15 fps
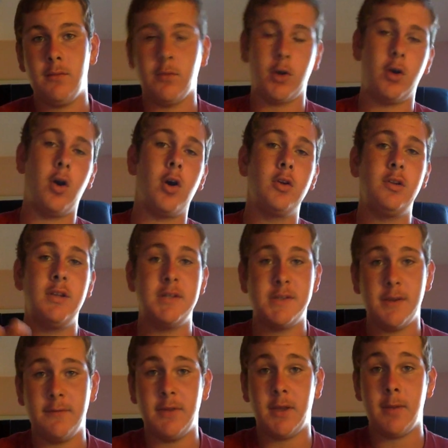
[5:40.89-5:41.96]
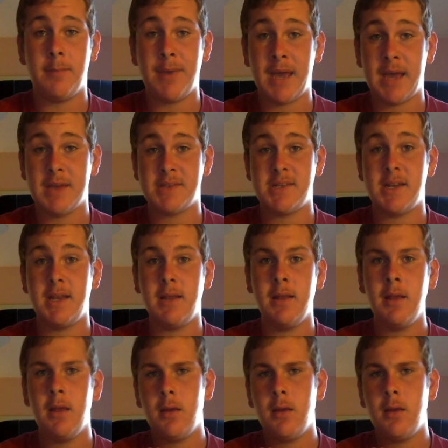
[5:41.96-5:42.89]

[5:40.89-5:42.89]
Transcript: regardless of the capacity,